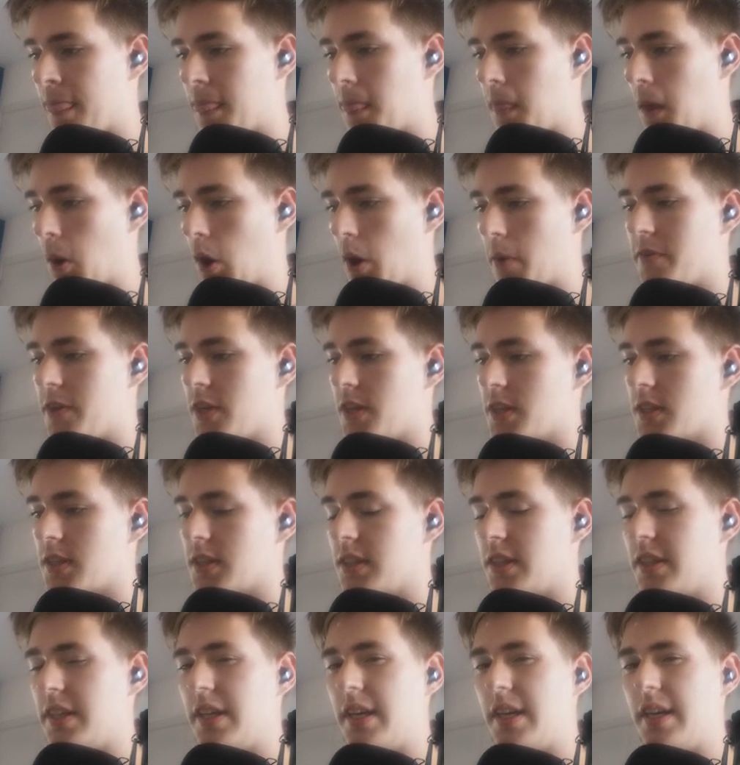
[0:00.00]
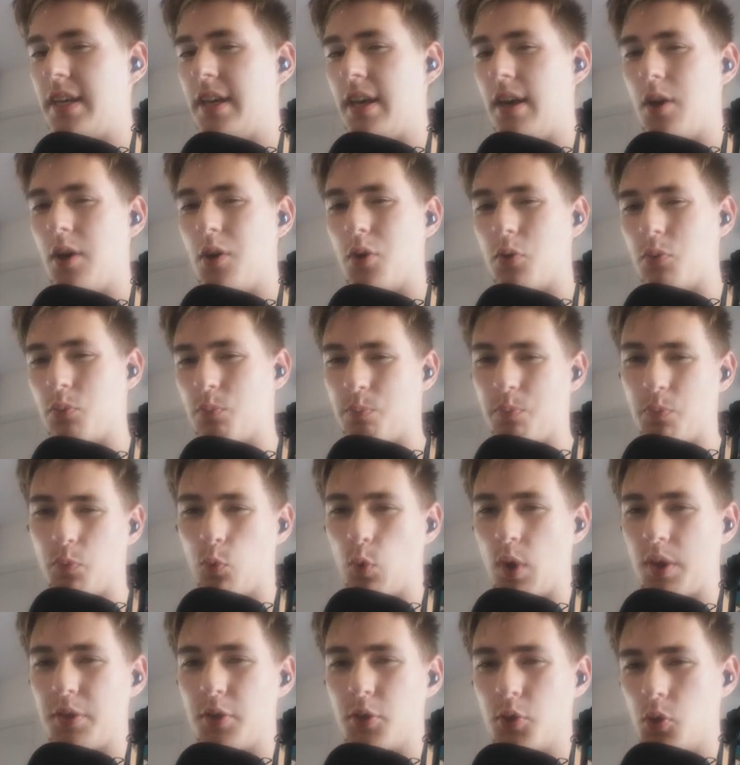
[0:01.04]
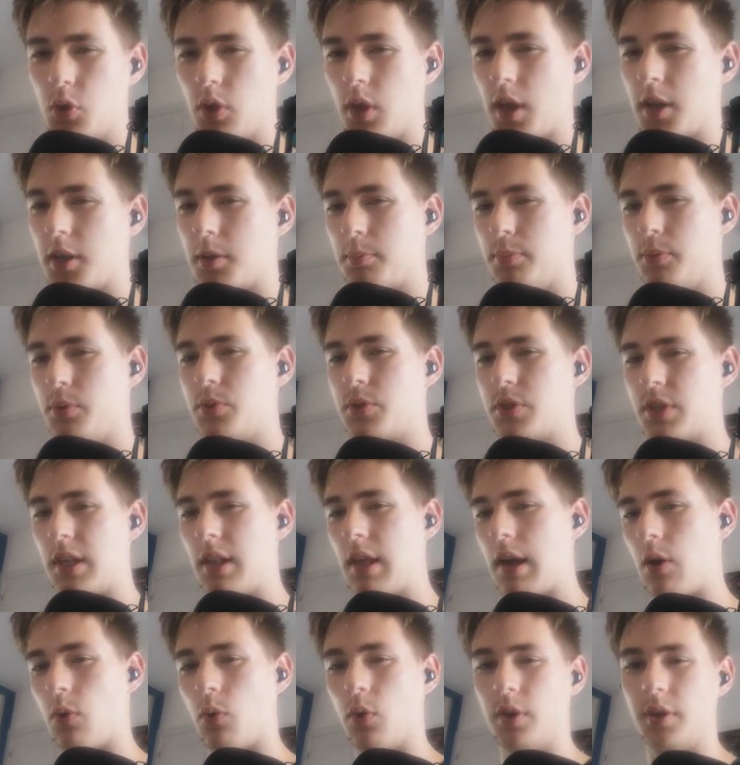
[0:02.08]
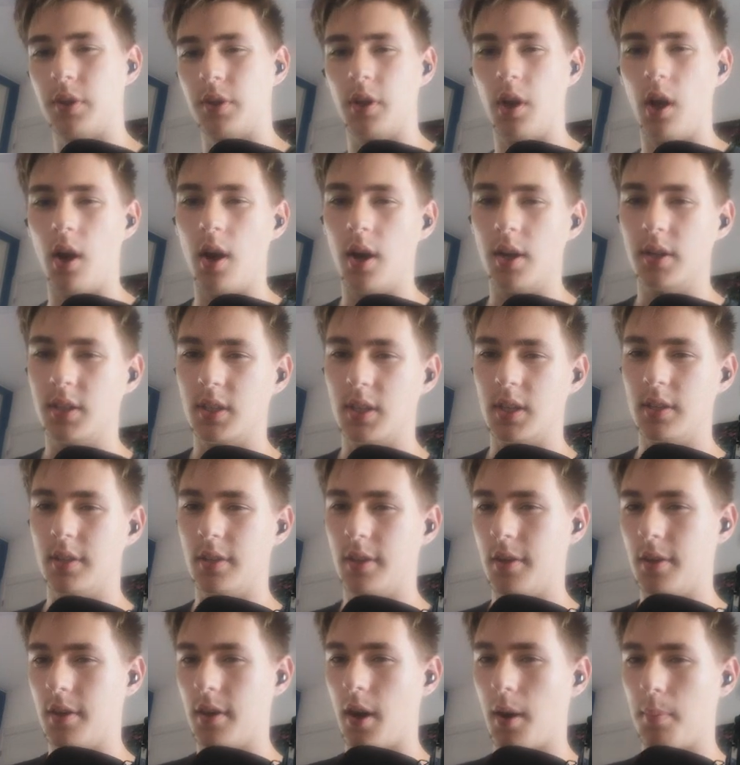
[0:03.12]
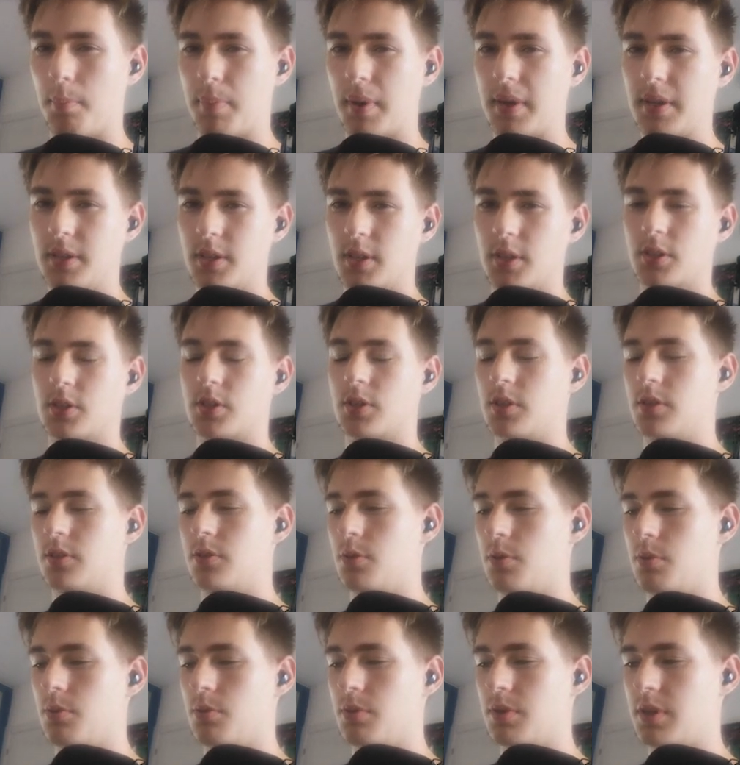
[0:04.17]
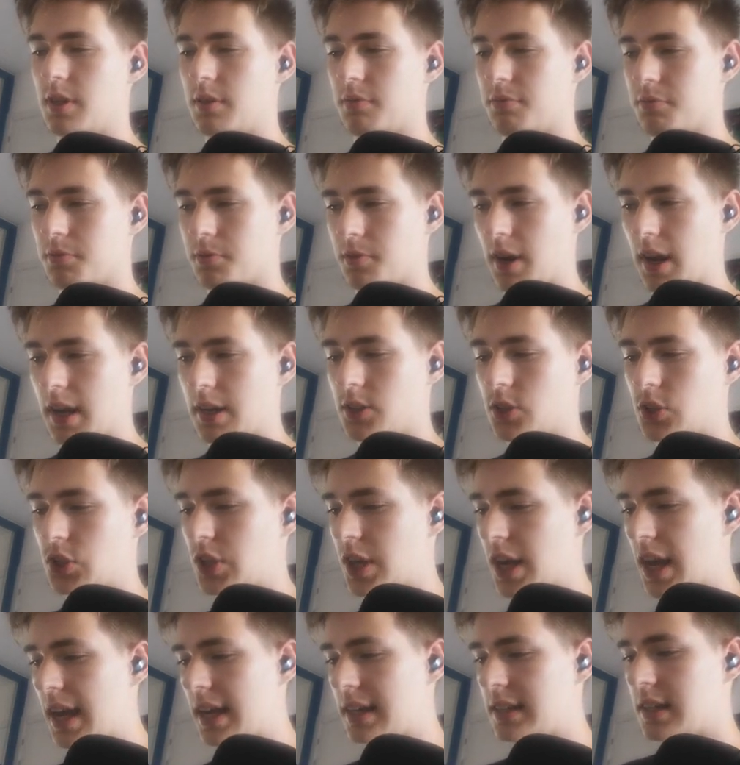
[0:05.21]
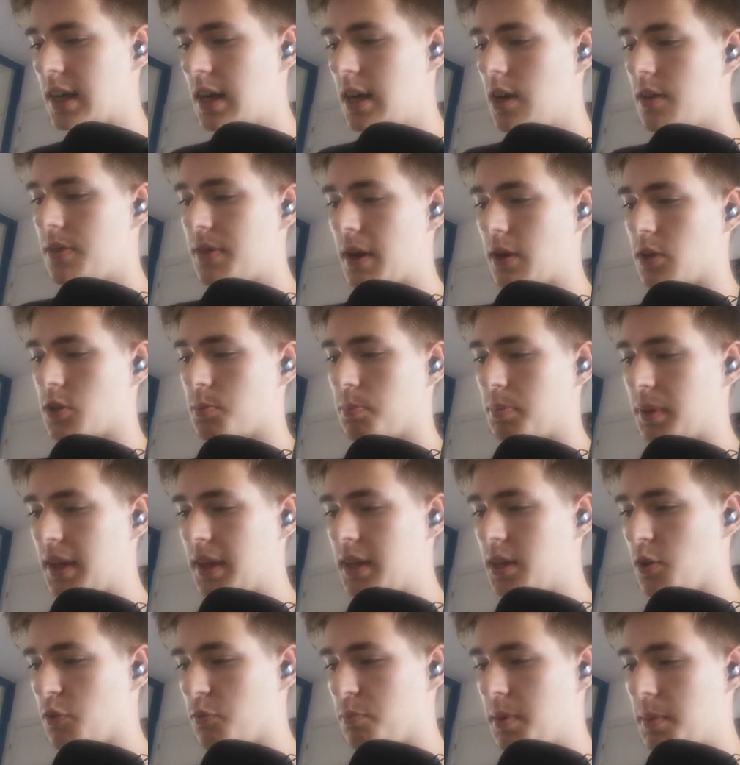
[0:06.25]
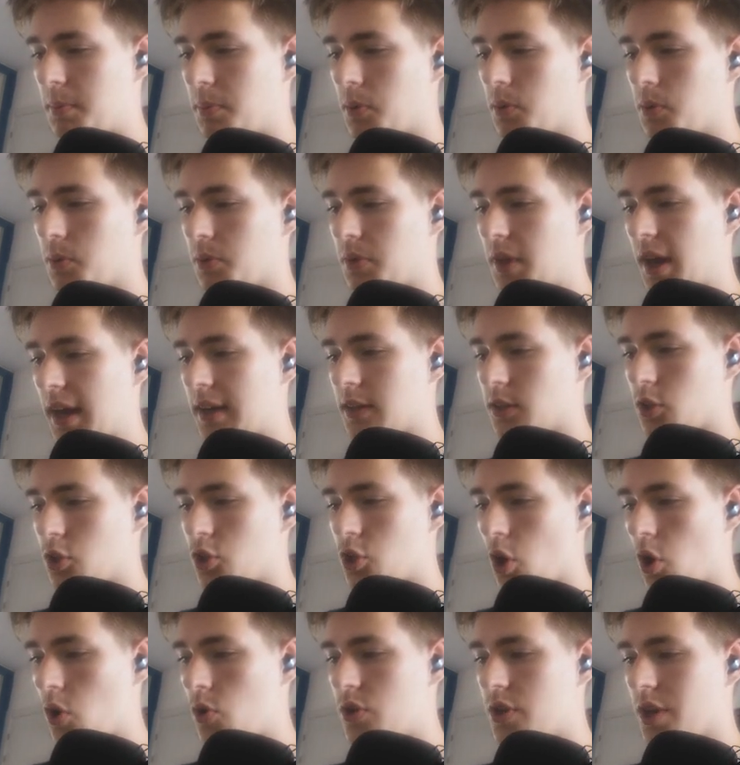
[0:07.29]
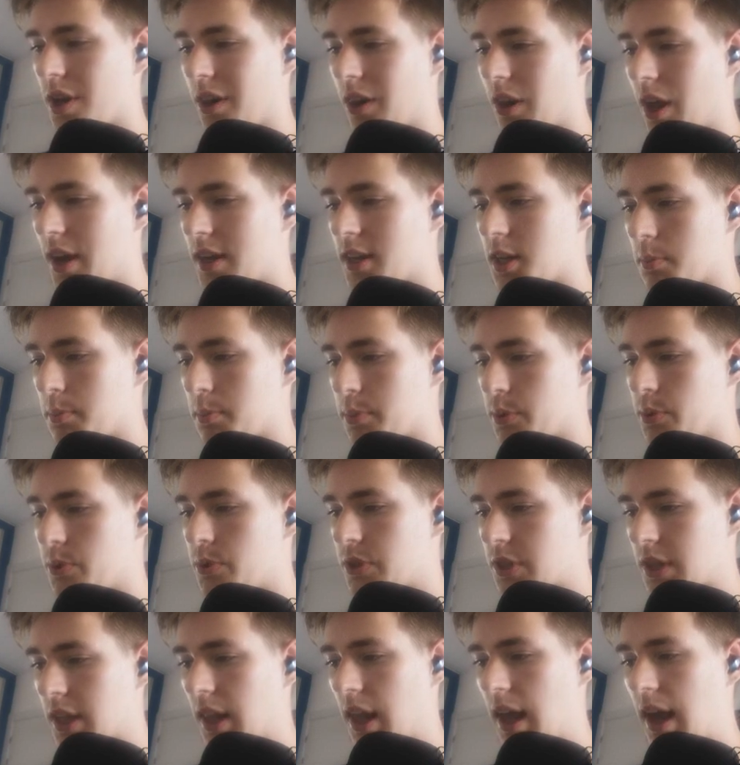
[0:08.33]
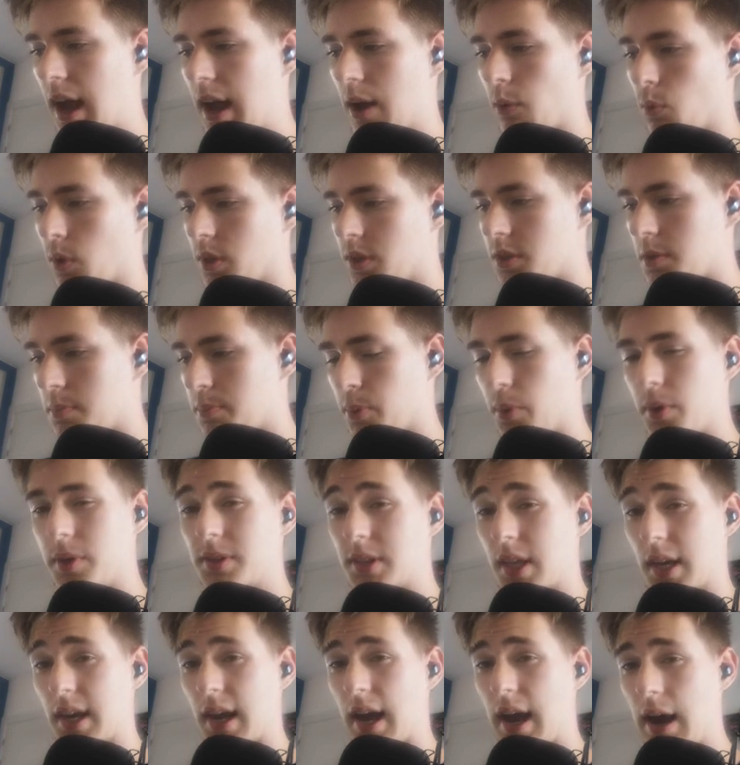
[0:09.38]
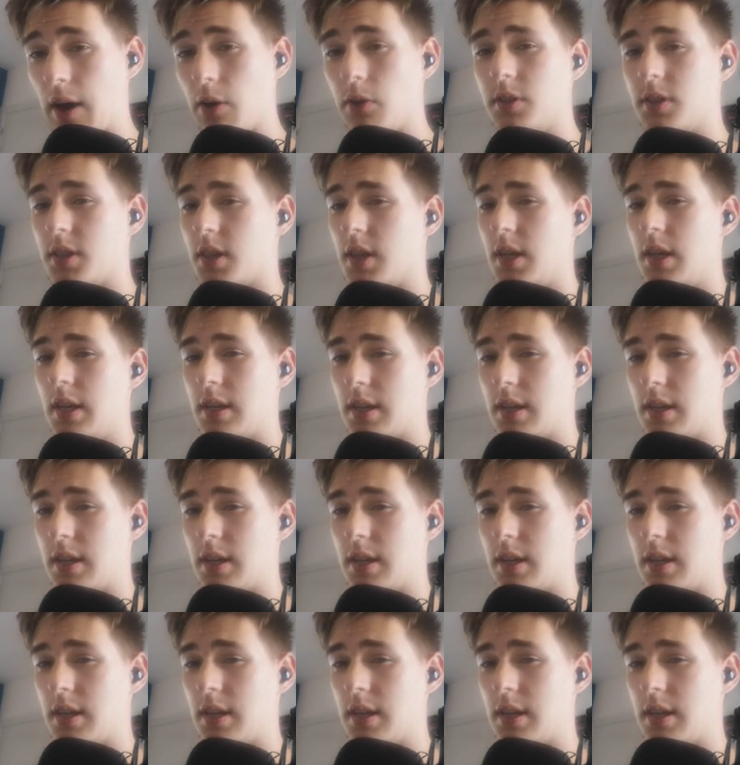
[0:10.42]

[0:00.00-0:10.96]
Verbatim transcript: Now, obviously, whether you like Bluezilla or not, uh, opinions do differentiate. There's plenty of people that don't like Bluezilla. I want to point that out.